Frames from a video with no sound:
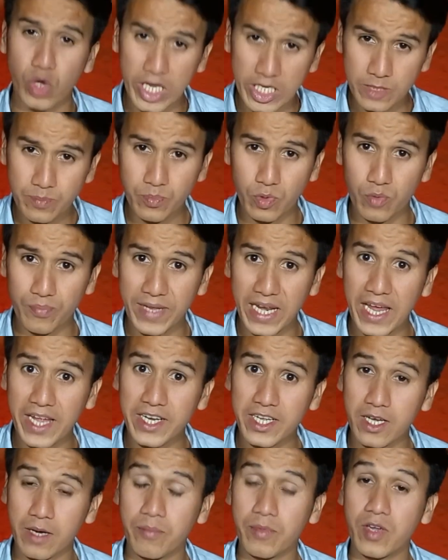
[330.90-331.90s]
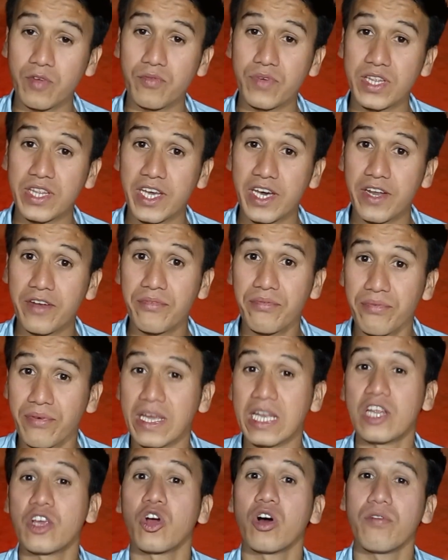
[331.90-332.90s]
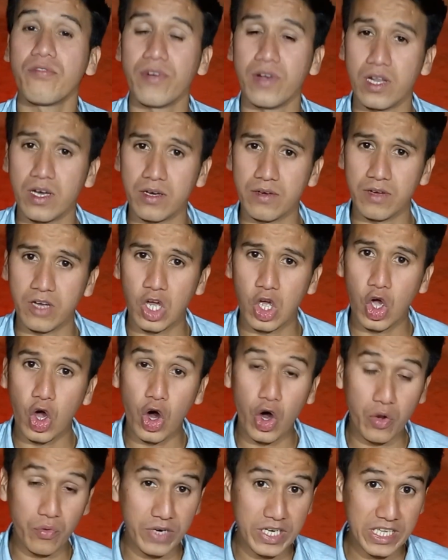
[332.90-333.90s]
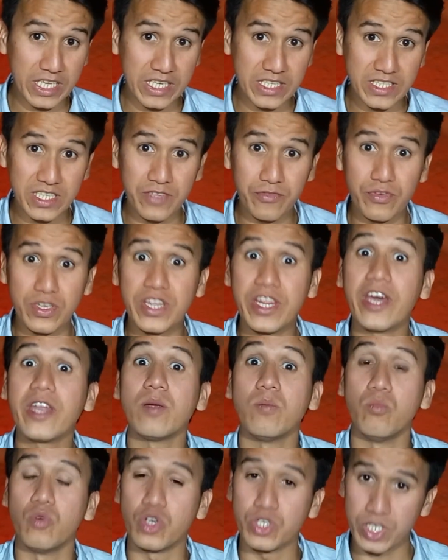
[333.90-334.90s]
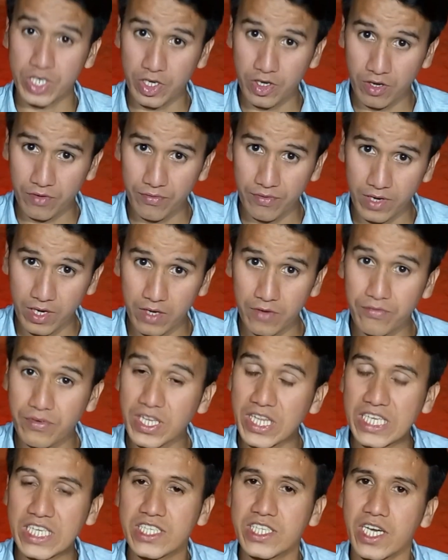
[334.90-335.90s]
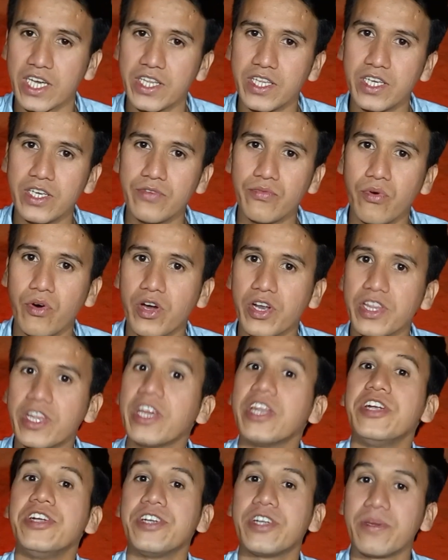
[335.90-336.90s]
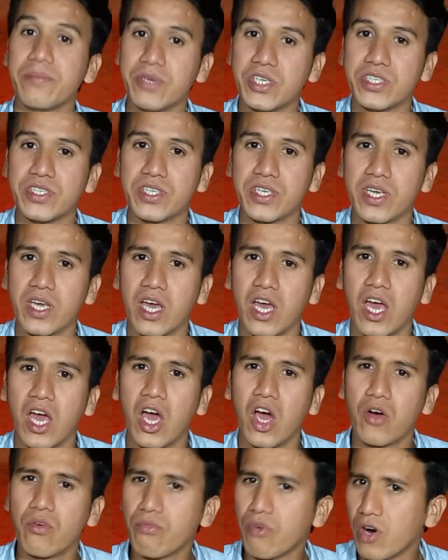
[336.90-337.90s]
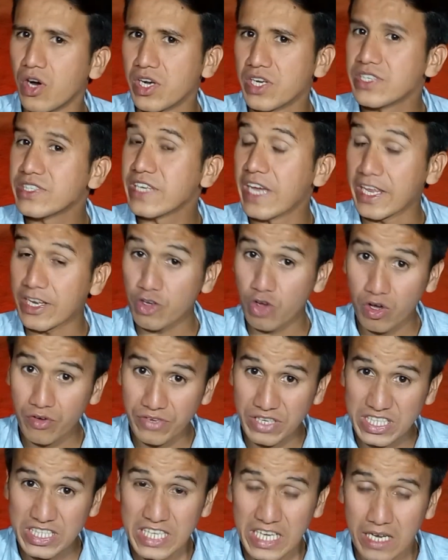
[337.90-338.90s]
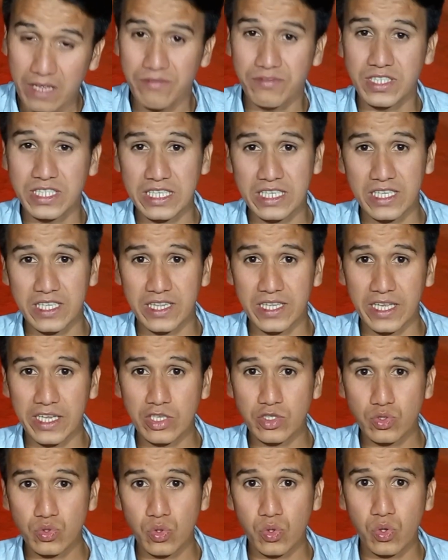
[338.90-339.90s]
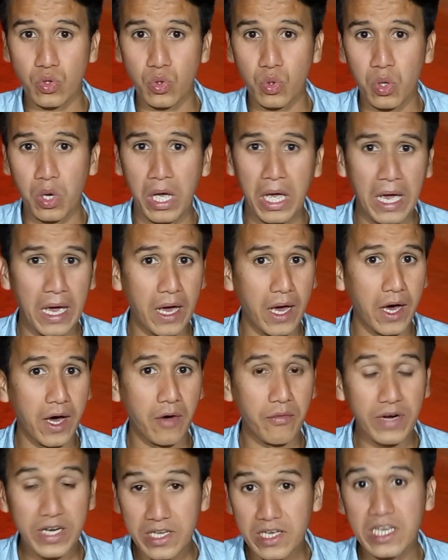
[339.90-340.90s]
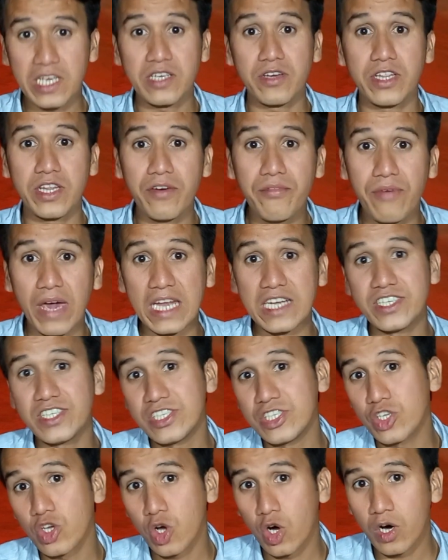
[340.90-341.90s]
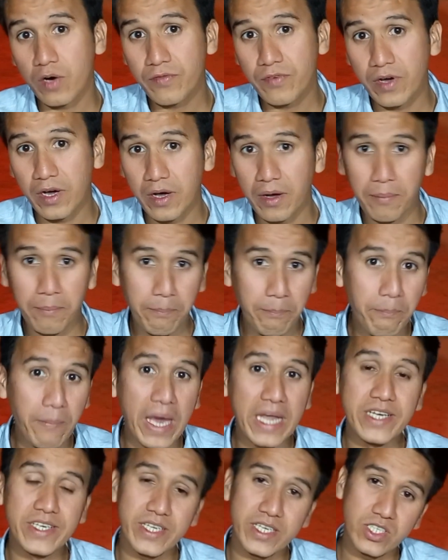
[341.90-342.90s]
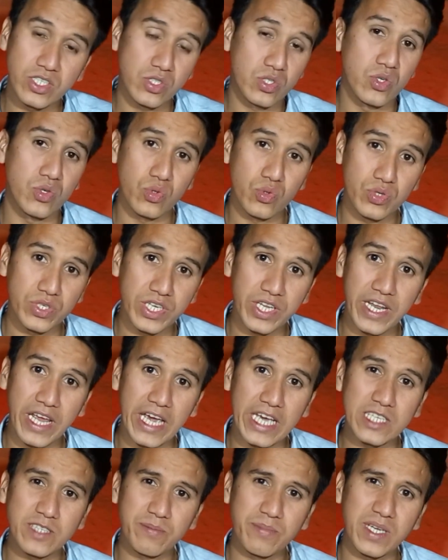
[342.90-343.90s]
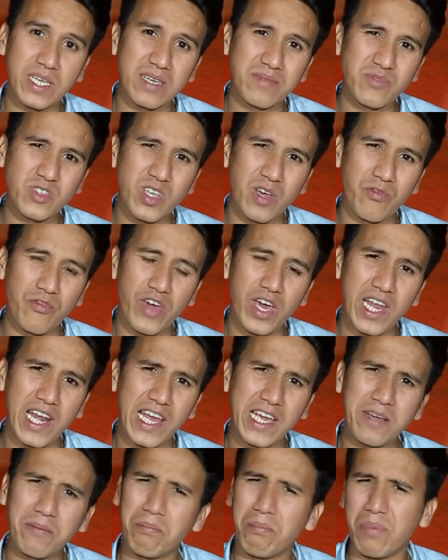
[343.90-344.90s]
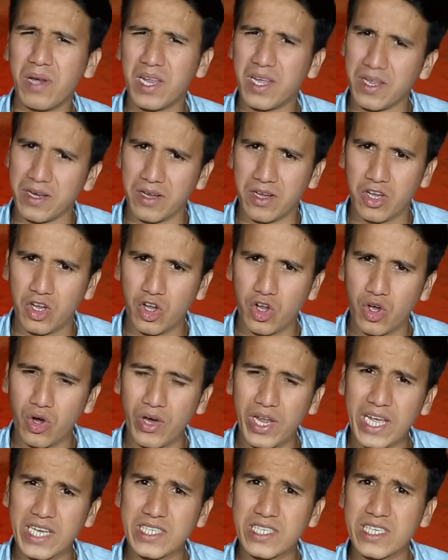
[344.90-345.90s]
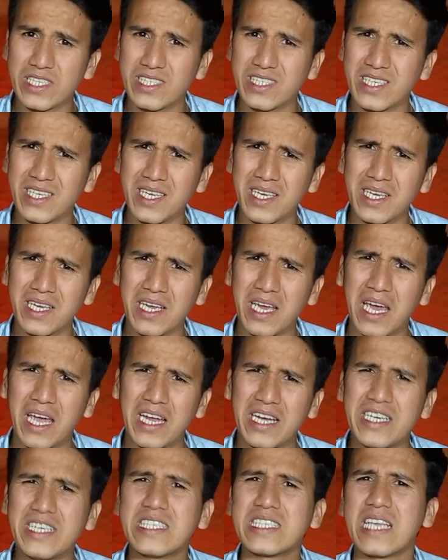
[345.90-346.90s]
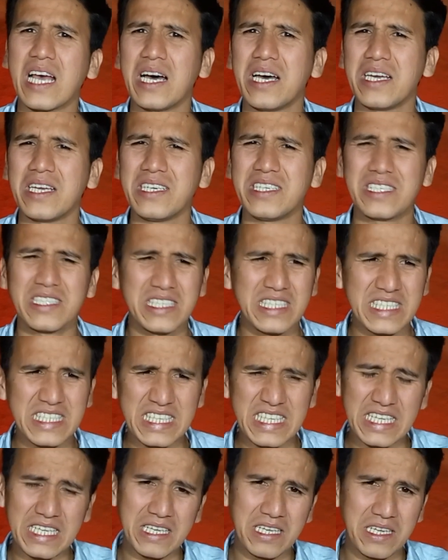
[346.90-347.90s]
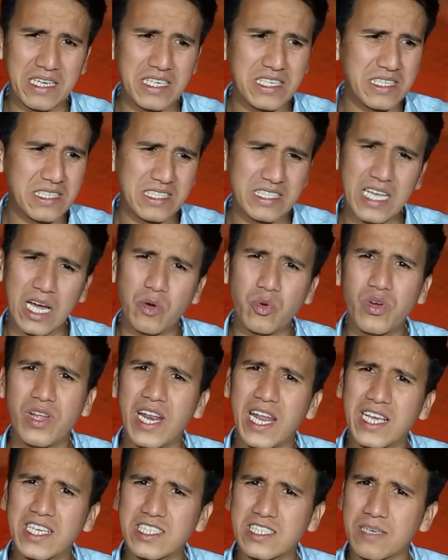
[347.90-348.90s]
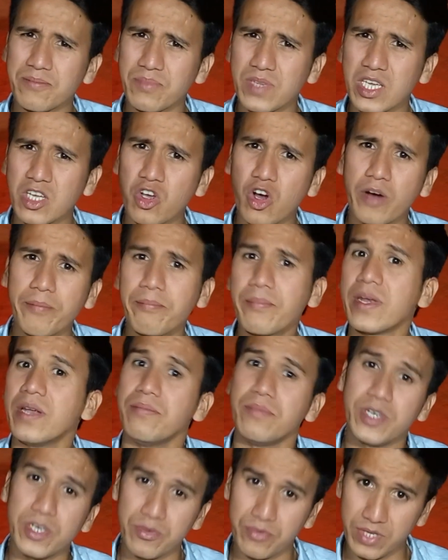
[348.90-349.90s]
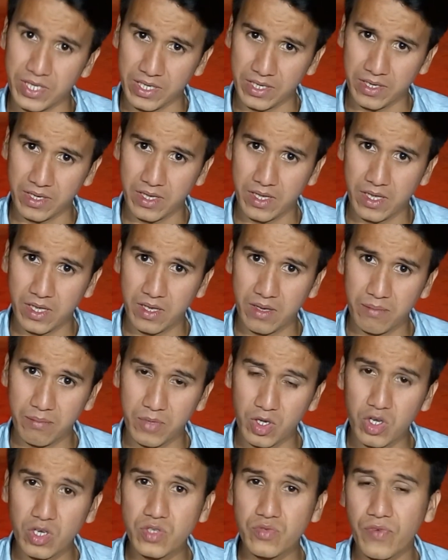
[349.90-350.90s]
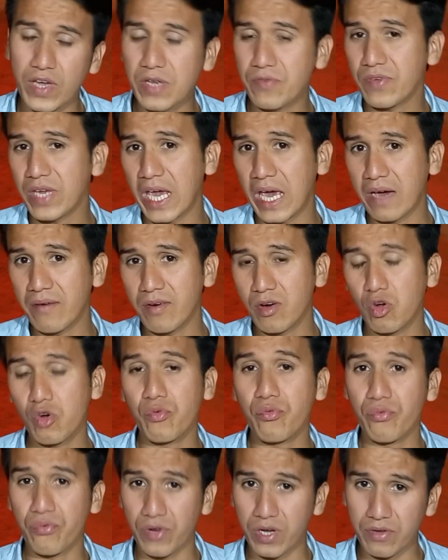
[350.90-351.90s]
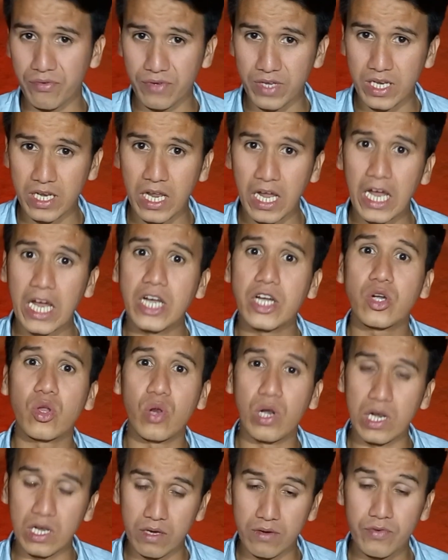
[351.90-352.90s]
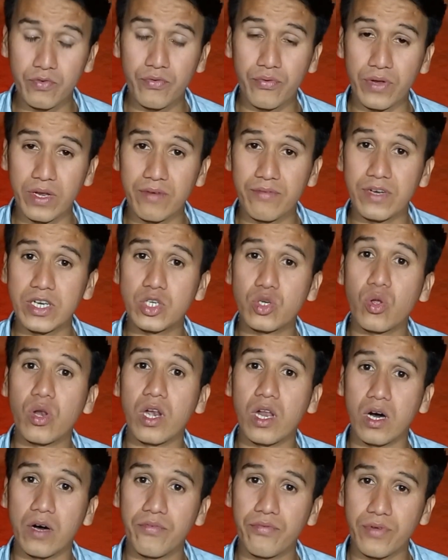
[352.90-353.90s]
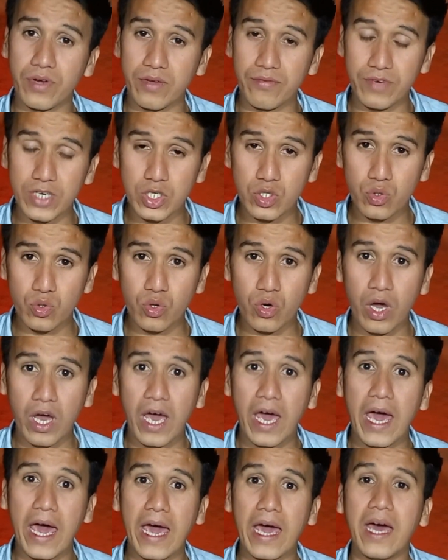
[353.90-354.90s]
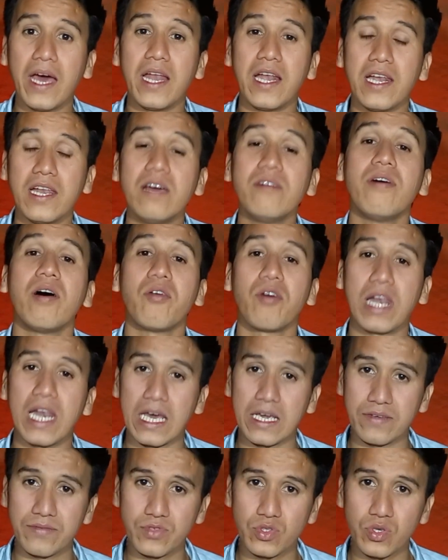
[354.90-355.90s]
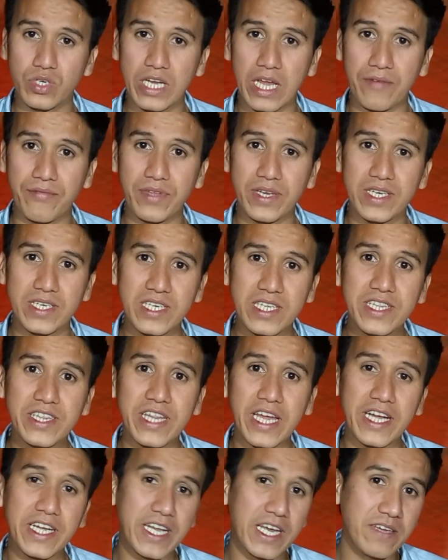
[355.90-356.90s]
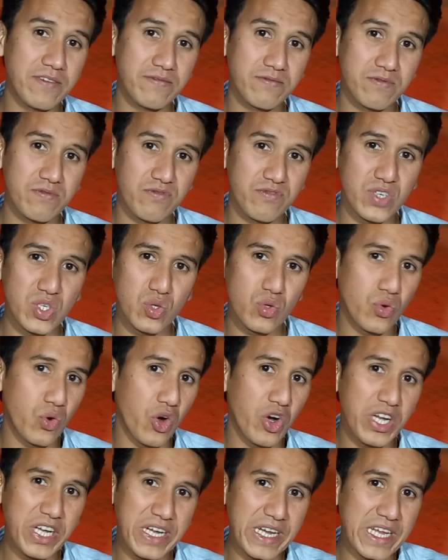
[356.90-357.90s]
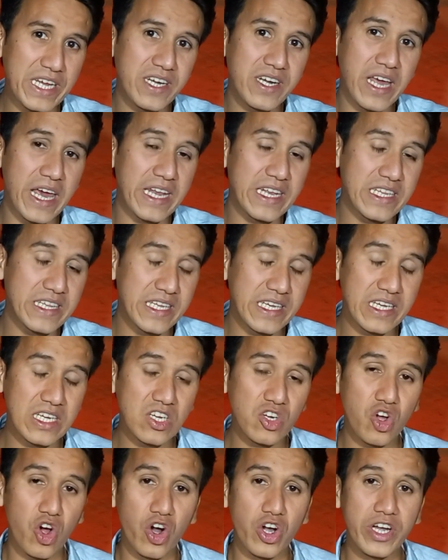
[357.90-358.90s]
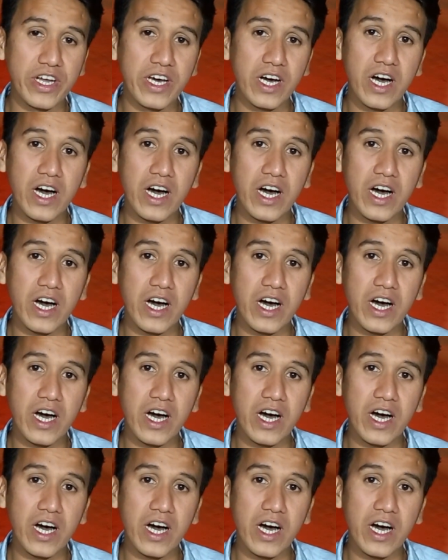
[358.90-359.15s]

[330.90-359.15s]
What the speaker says: as people are coming with their feeling of love, or what you can say with their emotion of love with each other, for their intimacy, for sharing of each and every single thing, so the validity of merit institution has become somewhere like blur, or I shall say it sounded like something of primitive thing. Because when we have our free will to live, free will to love, free will to live our life, so definitely that time we do not need anything called